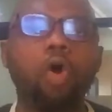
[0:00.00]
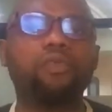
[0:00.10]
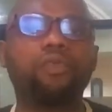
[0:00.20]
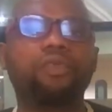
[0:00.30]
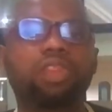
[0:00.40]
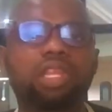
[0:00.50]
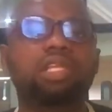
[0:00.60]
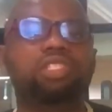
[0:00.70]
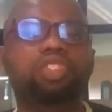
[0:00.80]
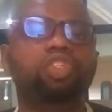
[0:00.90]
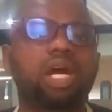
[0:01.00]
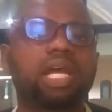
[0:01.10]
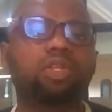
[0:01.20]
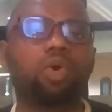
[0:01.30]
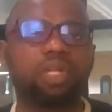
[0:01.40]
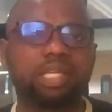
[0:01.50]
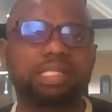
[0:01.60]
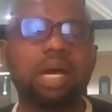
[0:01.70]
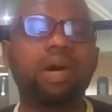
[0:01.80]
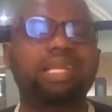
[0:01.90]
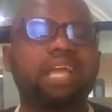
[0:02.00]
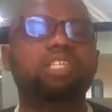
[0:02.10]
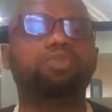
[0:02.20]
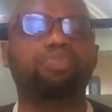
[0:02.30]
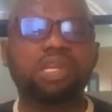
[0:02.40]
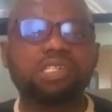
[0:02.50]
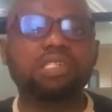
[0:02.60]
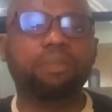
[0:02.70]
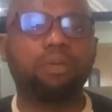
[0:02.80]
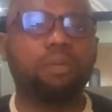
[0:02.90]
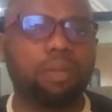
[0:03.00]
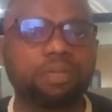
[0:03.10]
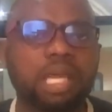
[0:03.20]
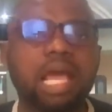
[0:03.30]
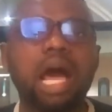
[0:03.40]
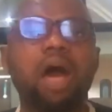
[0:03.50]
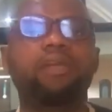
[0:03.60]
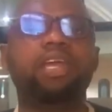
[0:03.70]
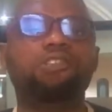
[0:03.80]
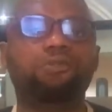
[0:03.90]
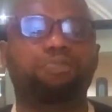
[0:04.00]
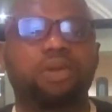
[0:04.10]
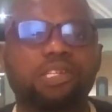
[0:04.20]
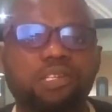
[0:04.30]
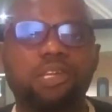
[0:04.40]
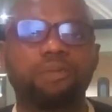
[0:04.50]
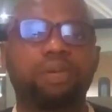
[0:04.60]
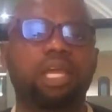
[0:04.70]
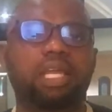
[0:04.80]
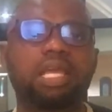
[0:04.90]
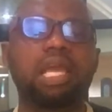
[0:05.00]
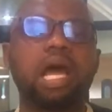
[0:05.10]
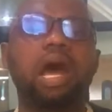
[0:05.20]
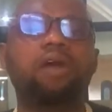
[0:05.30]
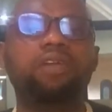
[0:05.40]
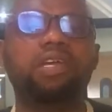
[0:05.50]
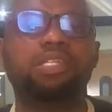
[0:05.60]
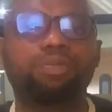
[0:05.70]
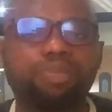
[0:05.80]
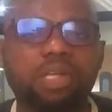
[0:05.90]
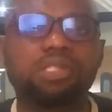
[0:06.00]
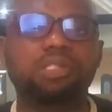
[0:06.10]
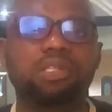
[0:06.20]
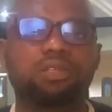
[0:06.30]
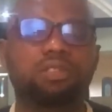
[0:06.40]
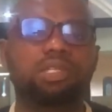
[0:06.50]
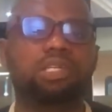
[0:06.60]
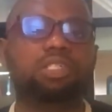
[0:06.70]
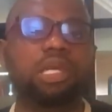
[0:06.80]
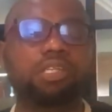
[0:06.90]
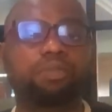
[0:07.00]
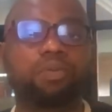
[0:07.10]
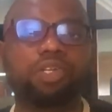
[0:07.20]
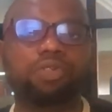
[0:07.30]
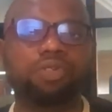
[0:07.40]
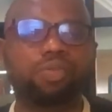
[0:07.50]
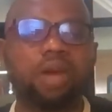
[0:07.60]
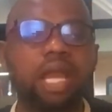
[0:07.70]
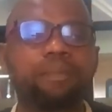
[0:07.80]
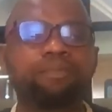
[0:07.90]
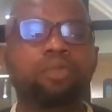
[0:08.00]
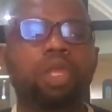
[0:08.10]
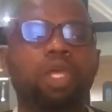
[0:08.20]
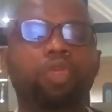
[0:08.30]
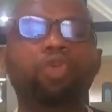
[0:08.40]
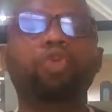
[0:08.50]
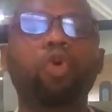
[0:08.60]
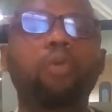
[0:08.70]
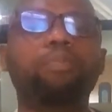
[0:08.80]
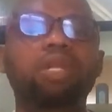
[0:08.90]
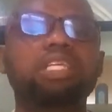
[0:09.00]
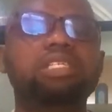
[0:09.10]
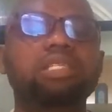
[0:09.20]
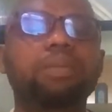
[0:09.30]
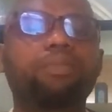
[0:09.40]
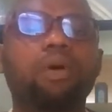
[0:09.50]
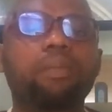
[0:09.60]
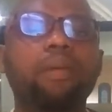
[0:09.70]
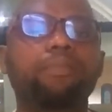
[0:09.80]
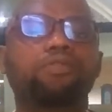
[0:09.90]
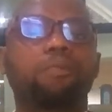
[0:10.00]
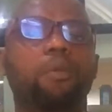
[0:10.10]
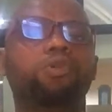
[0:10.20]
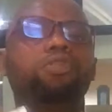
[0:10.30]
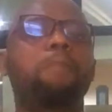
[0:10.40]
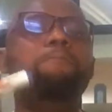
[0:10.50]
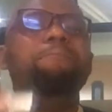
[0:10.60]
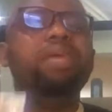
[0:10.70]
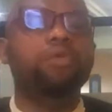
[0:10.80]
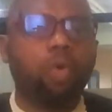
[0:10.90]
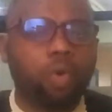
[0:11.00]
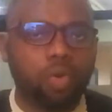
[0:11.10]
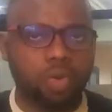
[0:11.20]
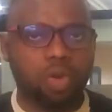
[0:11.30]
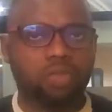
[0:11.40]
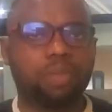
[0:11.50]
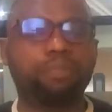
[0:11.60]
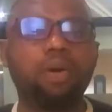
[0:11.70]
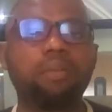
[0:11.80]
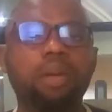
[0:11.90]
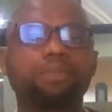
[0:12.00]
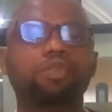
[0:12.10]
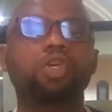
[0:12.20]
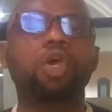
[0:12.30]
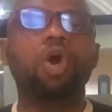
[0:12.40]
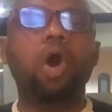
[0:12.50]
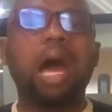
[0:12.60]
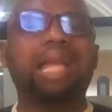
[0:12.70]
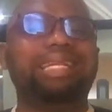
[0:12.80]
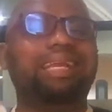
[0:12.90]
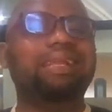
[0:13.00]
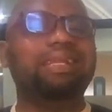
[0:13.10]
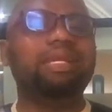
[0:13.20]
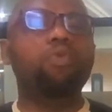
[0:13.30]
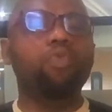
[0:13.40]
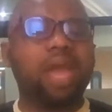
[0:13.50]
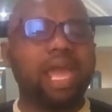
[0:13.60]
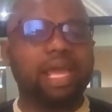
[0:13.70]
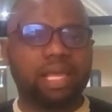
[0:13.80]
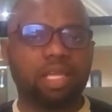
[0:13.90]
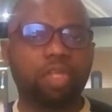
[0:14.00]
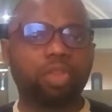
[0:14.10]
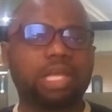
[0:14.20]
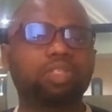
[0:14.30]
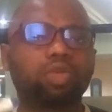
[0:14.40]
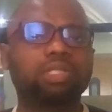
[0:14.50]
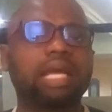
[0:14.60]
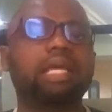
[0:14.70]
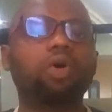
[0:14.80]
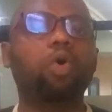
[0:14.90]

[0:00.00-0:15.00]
of the target audience. How are they expressing their problems? How are they expressing their pain? How are they expressing their aspirations, right? Your listing the problems must mirror problems and the way that your target